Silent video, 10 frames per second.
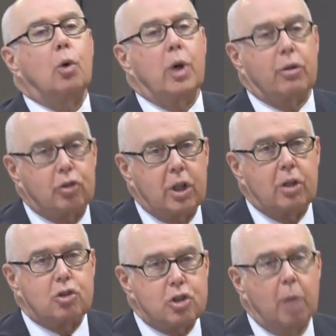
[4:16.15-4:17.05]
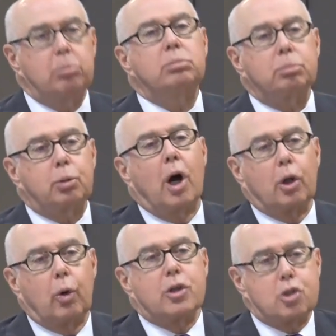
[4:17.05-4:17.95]
We have seen some
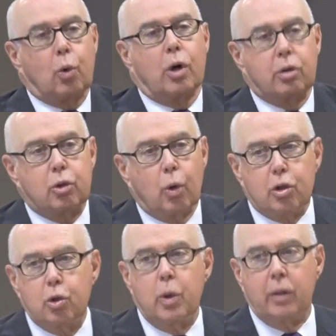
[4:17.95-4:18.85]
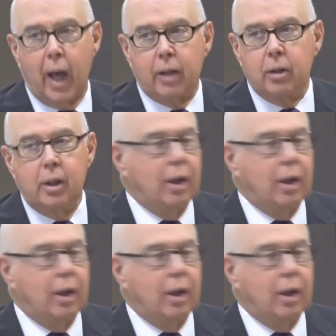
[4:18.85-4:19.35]
progress toward doing that.